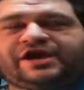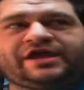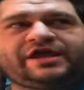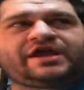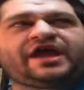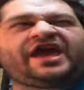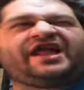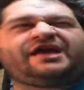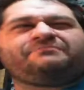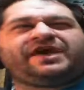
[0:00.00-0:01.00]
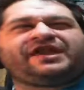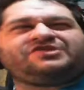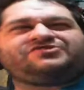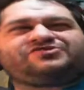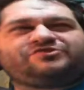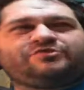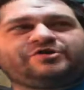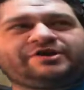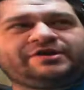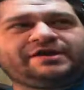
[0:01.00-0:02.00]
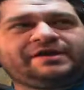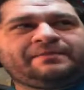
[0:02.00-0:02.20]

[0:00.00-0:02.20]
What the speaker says: on it, and I managed to score